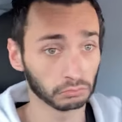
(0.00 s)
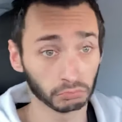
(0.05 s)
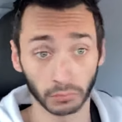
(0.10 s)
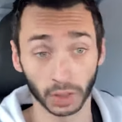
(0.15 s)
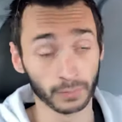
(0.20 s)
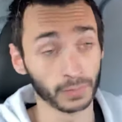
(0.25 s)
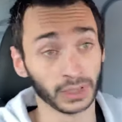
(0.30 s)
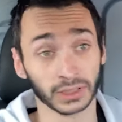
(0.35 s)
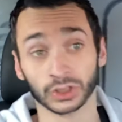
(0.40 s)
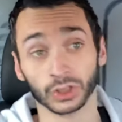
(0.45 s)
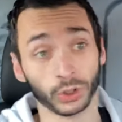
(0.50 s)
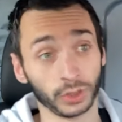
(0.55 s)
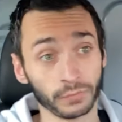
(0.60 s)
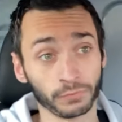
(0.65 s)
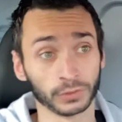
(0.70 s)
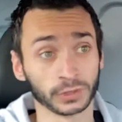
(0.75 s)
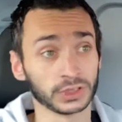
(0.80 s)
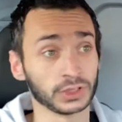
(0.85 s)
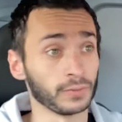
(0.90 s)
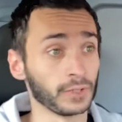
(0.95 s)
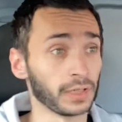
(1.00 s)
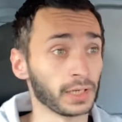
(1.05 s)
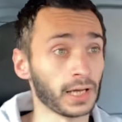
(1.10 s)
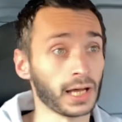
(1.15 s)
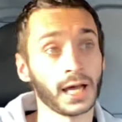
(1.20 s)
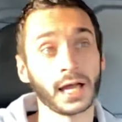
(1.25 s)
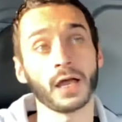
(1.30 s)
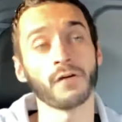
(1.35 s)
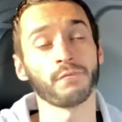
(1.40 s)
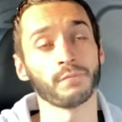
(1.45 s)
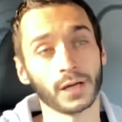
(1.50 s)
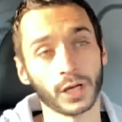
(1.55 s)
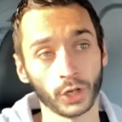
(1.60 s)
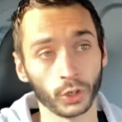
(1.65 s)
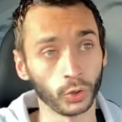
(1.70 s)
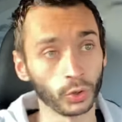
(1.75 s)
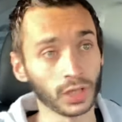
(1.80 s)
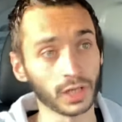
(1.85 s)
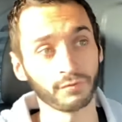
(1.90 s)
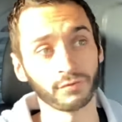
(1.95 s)
It makes no difference to me. I have my
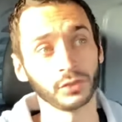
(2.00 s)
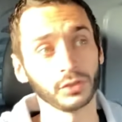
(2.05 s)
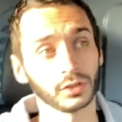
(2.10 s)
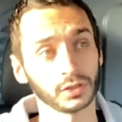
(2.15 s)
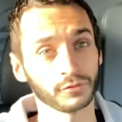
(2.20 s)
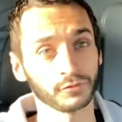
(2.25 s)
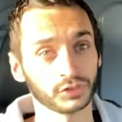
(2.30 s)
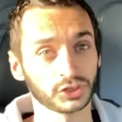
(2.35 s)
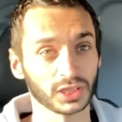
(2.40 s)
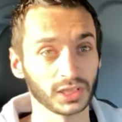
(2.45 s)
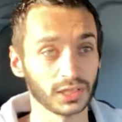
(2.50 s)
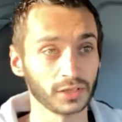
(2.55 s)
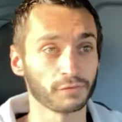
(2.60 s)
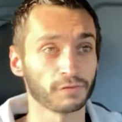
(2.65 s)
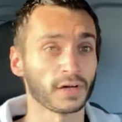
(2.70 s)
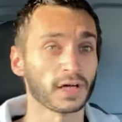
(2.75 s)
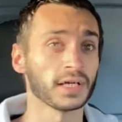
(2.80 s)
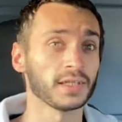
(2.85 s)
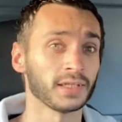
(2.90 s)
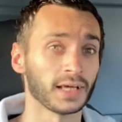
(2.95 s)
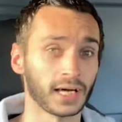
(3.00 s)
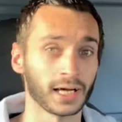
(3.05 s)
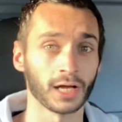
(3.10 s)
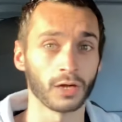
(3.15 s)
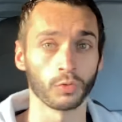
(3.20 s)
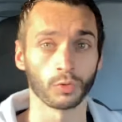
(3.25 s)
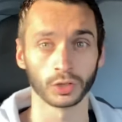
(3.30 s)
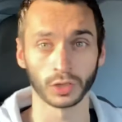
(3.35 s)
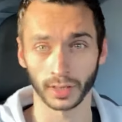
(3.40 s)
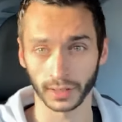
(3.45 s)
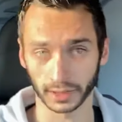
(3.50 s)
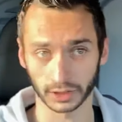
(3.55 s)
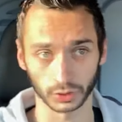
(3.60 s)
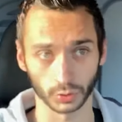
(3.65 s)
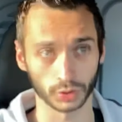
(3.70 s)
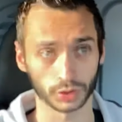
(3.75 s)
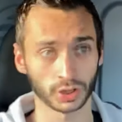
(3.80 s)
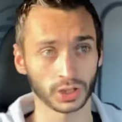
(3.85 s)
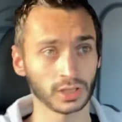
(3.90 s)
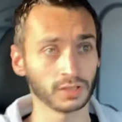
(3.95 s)
own level of solidifying that I would like to
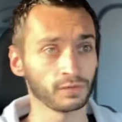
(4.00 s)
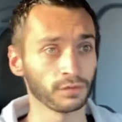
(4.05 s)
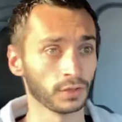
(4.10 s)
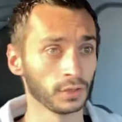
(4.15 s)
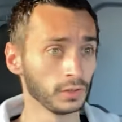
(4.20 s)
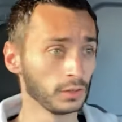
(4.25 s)
achieve,